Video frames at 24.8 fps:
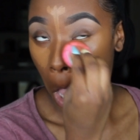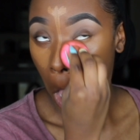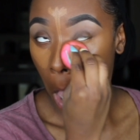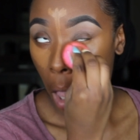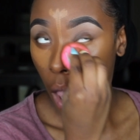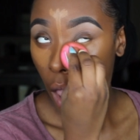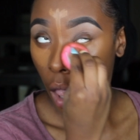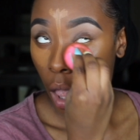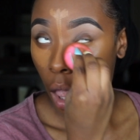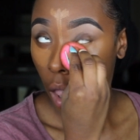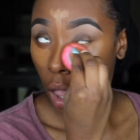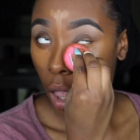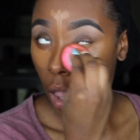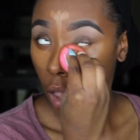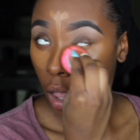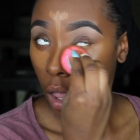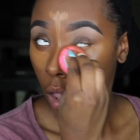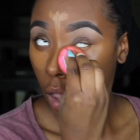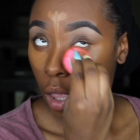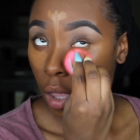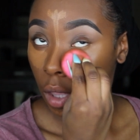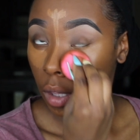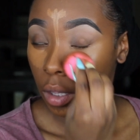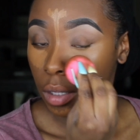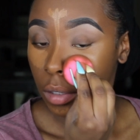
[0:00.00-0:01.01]

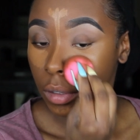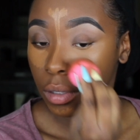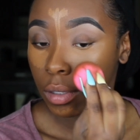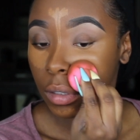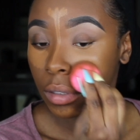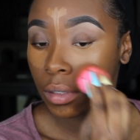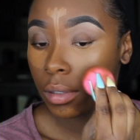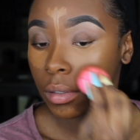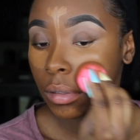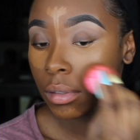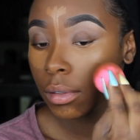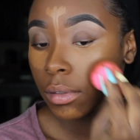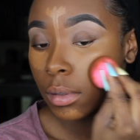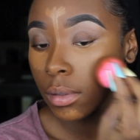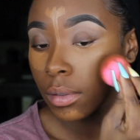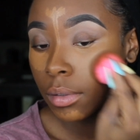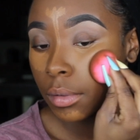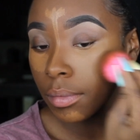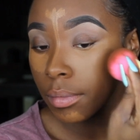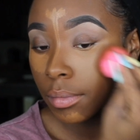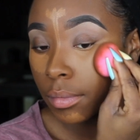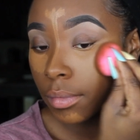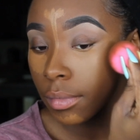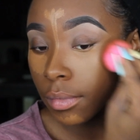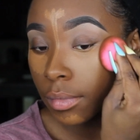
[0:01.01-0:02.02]

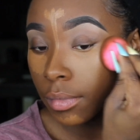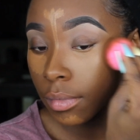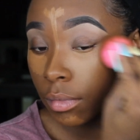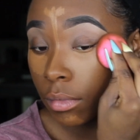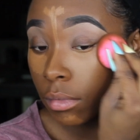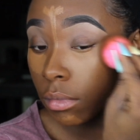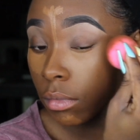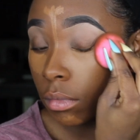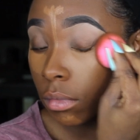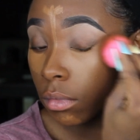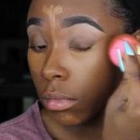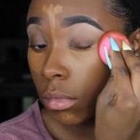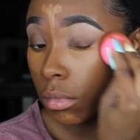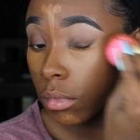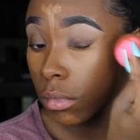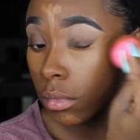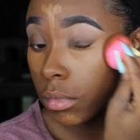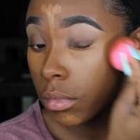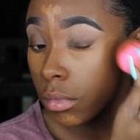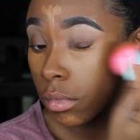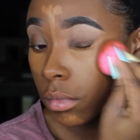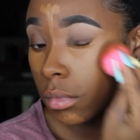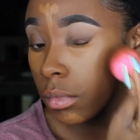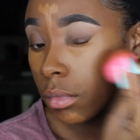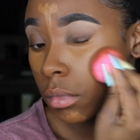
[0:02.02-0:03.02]

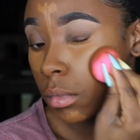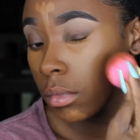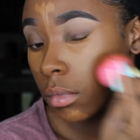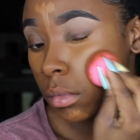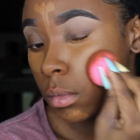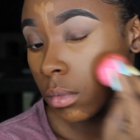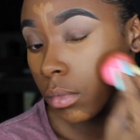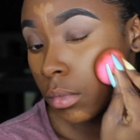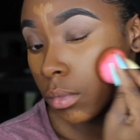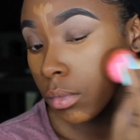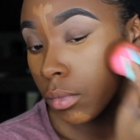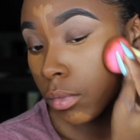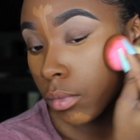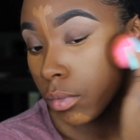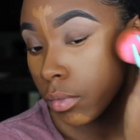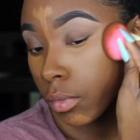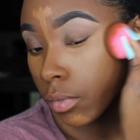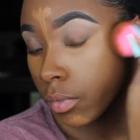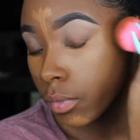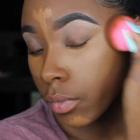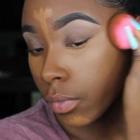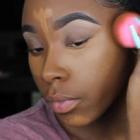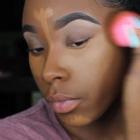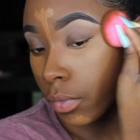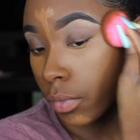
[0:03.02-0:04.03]

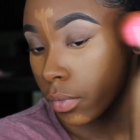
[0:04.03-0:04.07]
(no one is talking)